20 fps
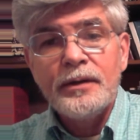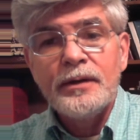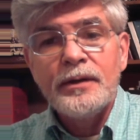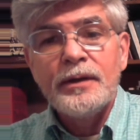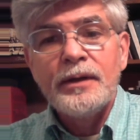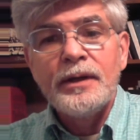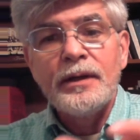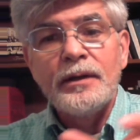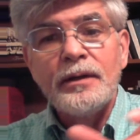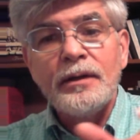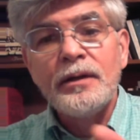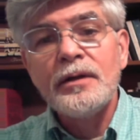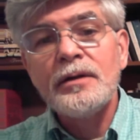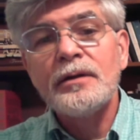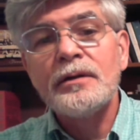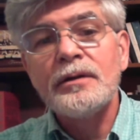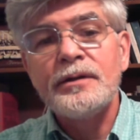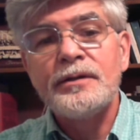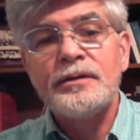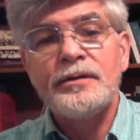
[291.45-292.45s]
It
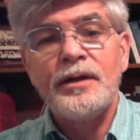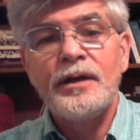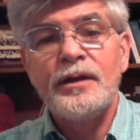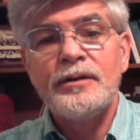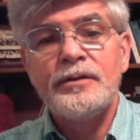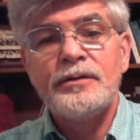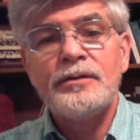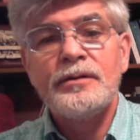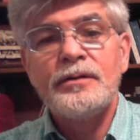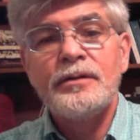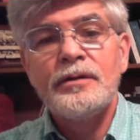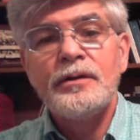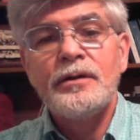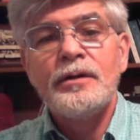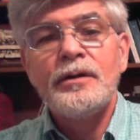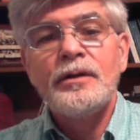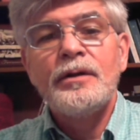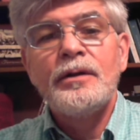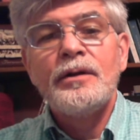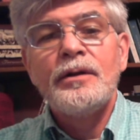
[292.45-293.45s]
literally says,
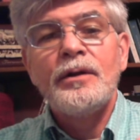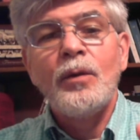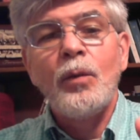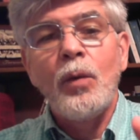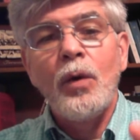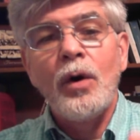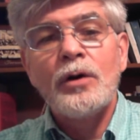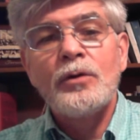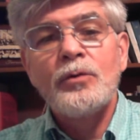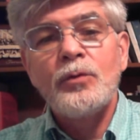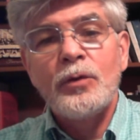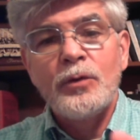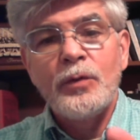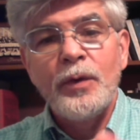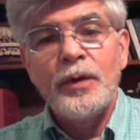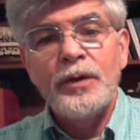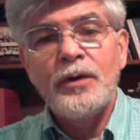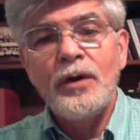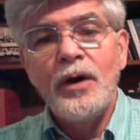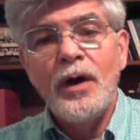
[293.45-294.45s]
the Word was
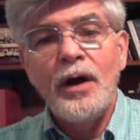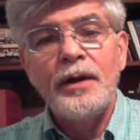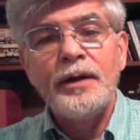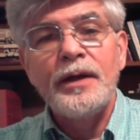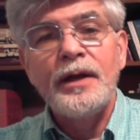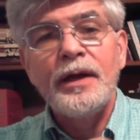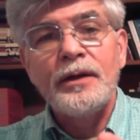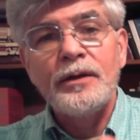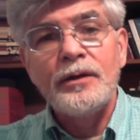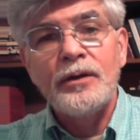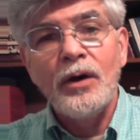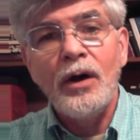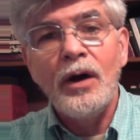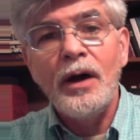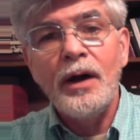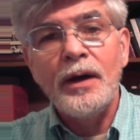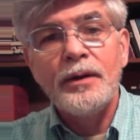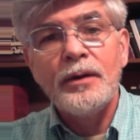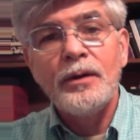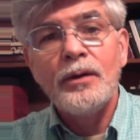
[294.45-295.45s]
with God, and
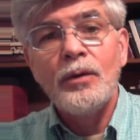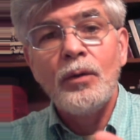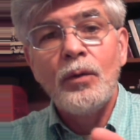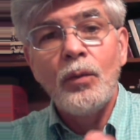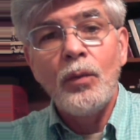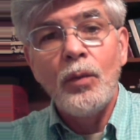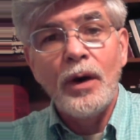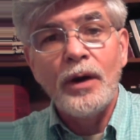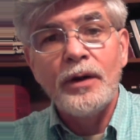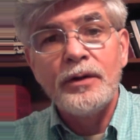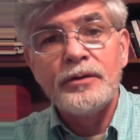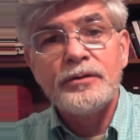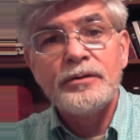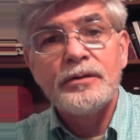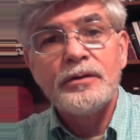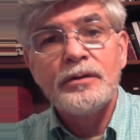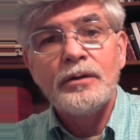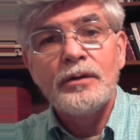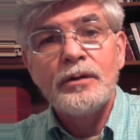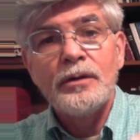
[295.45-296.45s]
God was
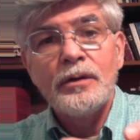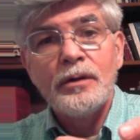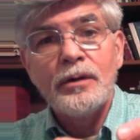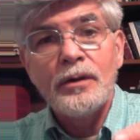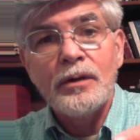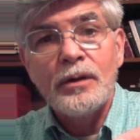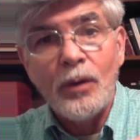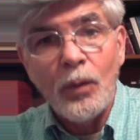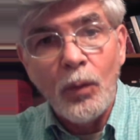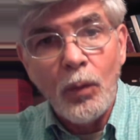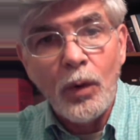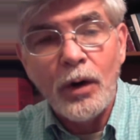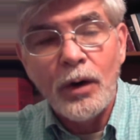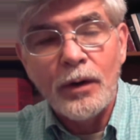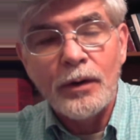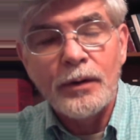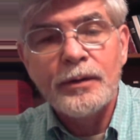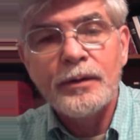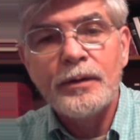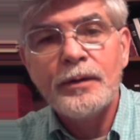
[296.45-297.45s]
the
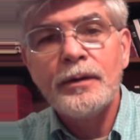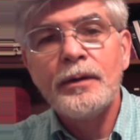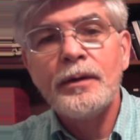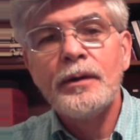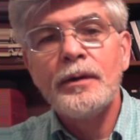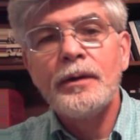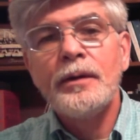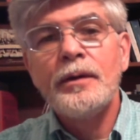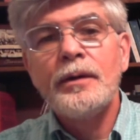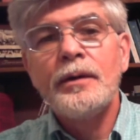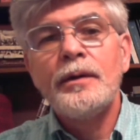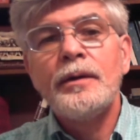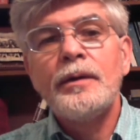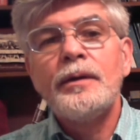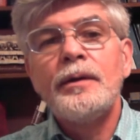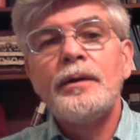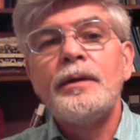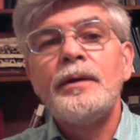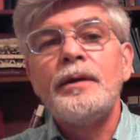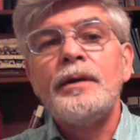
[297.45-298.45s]
Word.
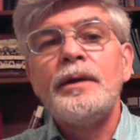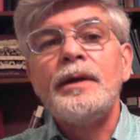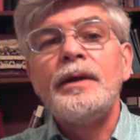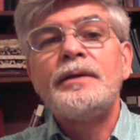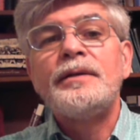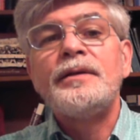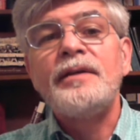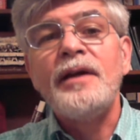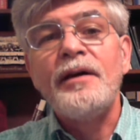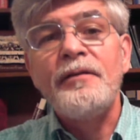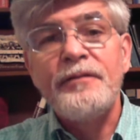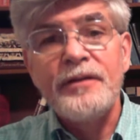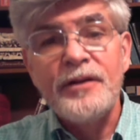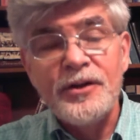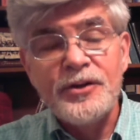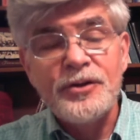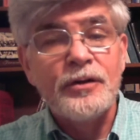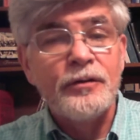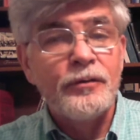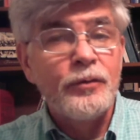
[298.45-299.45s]
It's a
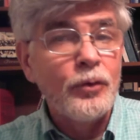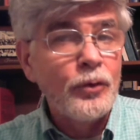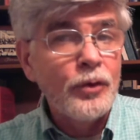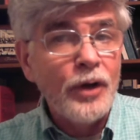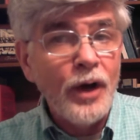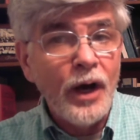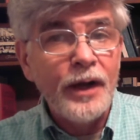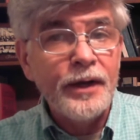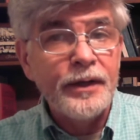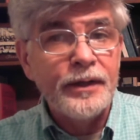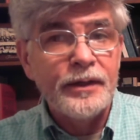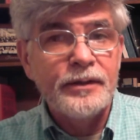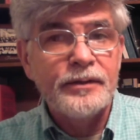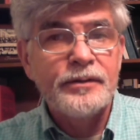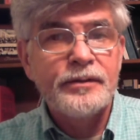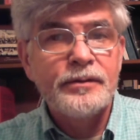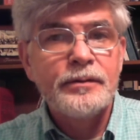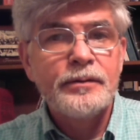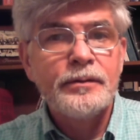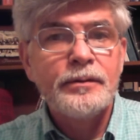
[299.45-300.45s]
definition of who God
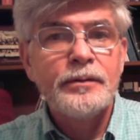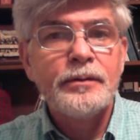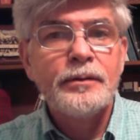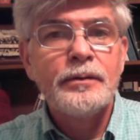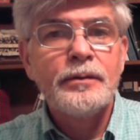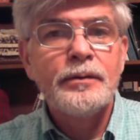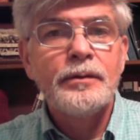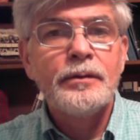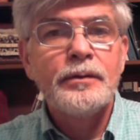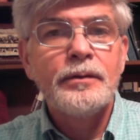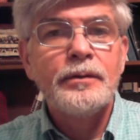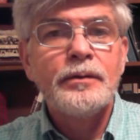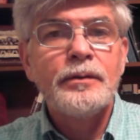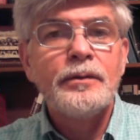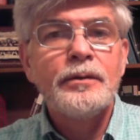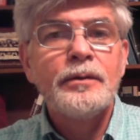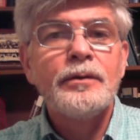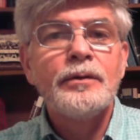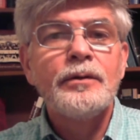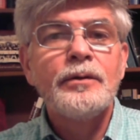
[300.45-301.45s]
is,
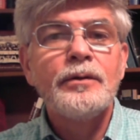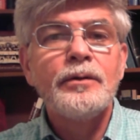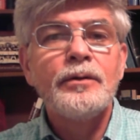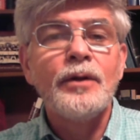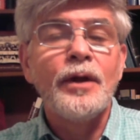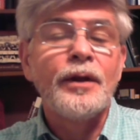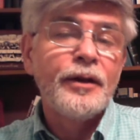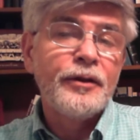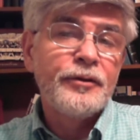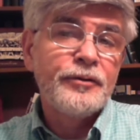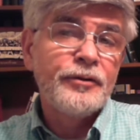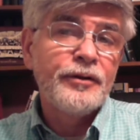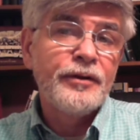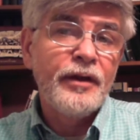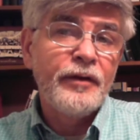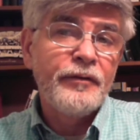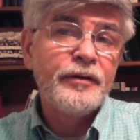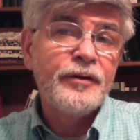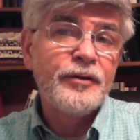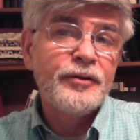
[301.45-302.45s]
not necessarily a
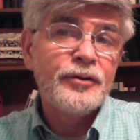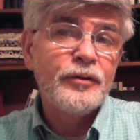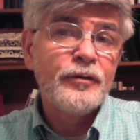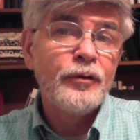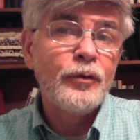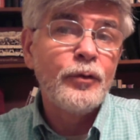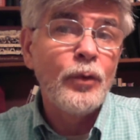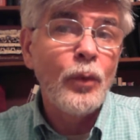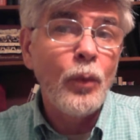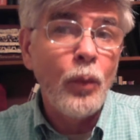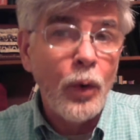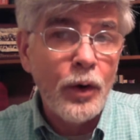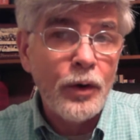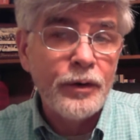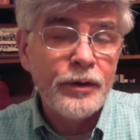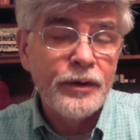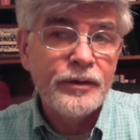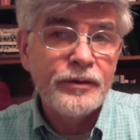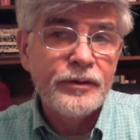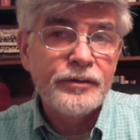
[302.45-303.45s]
definition of who the Word
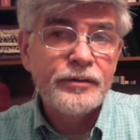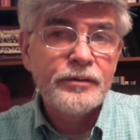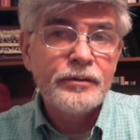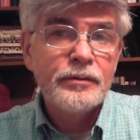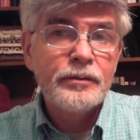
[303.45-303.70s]
is.